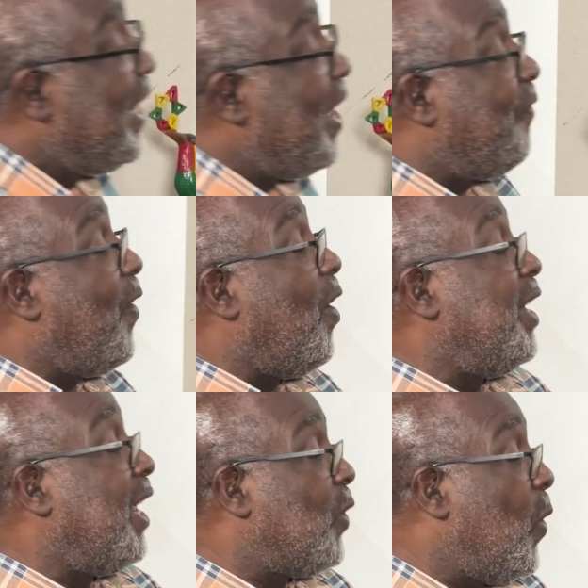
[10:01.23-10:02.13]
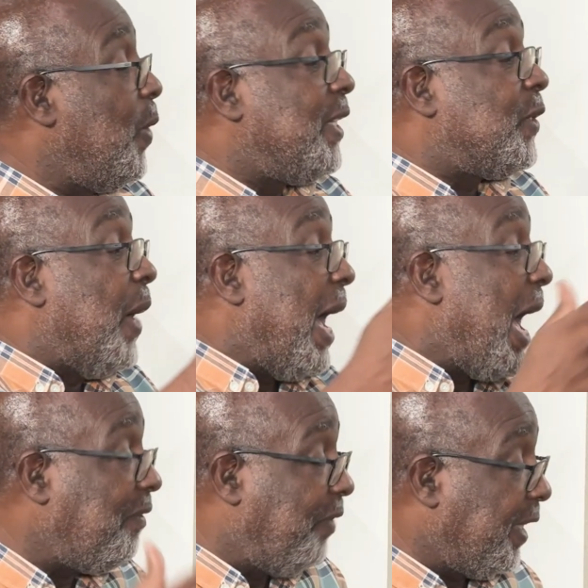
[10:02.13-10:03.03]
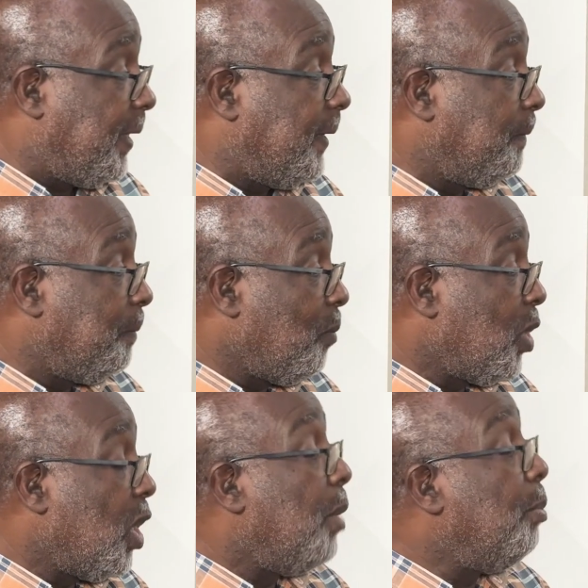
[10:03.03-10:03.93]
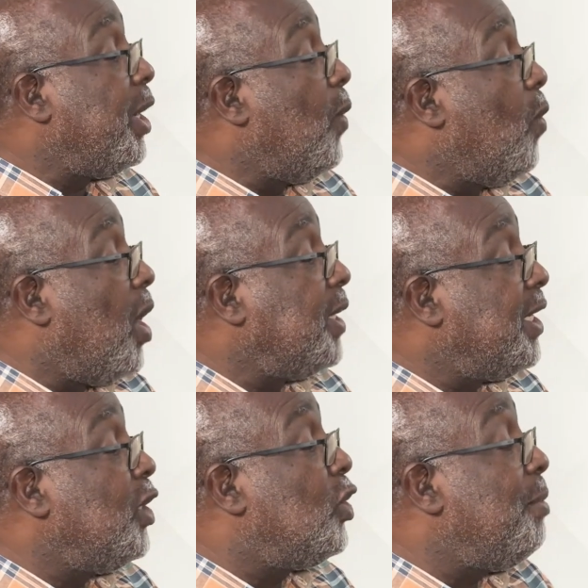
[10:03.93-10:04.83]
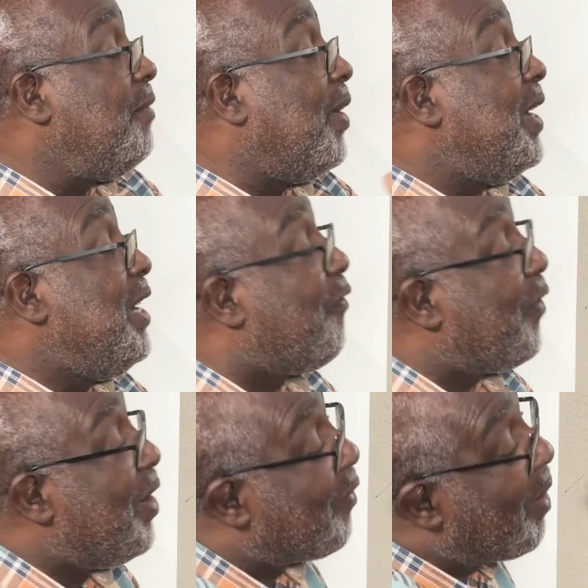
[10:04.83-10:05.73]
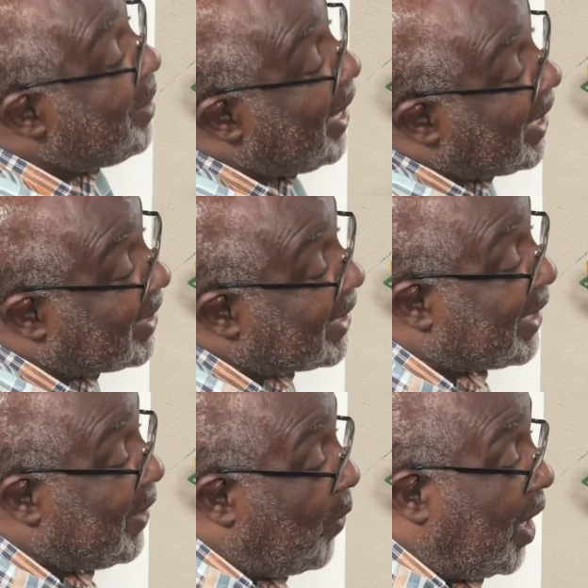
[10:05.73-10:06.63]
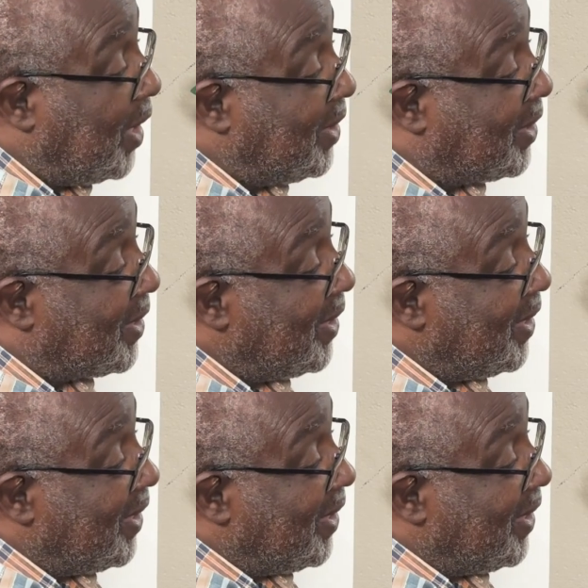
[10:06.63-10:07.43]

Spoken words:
They fought not only to have it, but they wanted it to be very different from the existing ones.